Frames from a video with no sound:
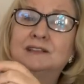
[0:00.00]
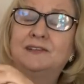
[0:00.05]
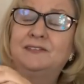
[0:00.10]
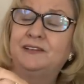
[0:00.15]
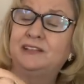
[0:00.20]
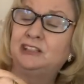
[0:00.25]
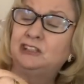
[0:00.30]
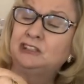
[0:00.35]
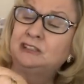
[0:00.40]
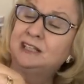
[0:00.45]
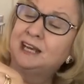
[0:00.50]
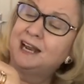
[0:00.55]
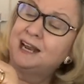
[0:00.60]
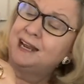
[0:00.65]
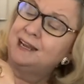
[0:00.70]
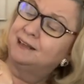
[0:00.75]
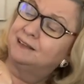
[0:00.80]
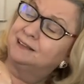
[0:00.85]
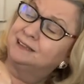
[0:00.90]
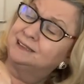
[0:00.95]
And they're just
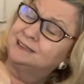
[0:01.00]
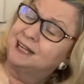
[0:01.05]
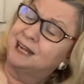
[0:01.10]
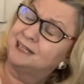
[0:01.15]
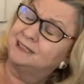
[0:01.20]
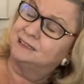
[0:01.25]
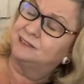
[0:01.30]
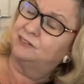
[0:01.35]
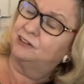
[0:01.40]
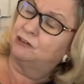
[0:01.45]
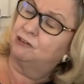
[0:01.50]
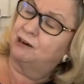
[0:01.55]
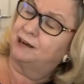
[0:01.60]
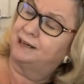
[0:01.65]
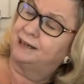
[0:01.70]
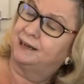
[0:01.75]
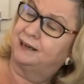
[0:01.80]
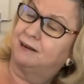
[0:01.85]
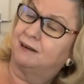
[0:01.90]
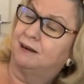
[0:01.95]
like the size of a
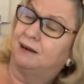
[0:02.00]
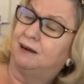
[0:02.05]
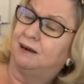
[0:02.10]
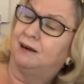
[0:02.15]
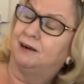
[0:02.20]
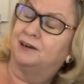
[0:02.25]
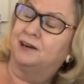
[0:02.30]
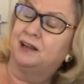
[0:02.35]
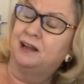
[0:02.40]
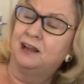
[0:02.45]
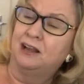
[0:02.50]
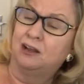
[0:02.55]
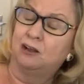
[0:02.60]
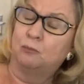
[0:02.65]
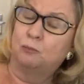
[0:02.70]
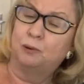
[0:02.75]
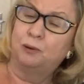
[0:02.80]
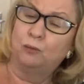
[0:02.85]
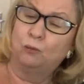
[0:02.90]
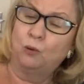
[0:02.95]
credit card.
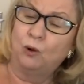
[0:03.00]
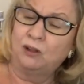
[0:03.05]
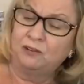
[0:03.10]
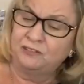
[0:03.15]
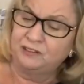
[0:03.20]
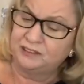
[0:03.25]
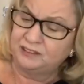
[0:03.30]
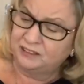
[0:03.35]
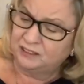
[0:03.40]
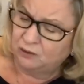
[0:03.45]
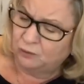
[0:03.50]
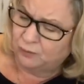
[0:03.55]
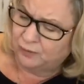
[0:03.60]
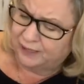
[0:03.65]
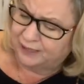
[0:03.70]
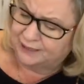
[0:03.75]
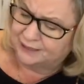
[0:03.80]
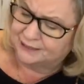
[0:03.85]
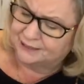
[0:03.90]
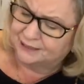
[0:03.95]
But what they do
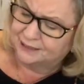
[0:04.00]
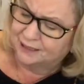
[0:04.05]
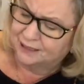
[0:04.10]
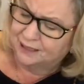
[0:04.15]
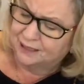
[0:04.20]
is